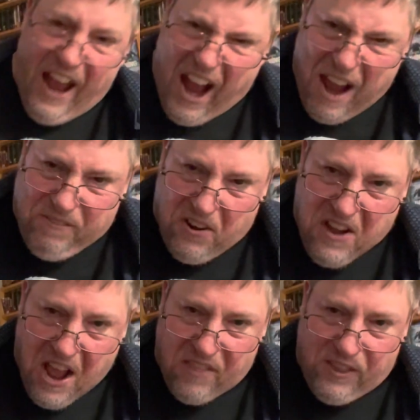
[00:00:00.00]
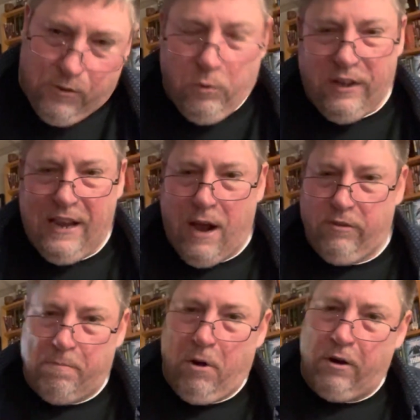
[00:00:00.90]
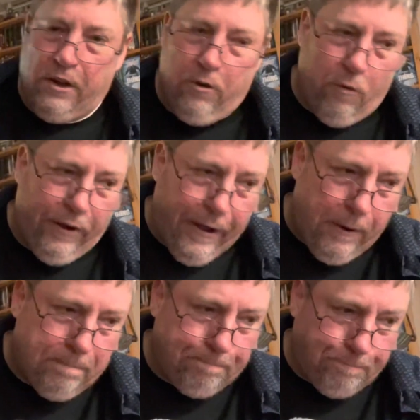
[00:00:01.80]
After Death is really how it's marketed over here.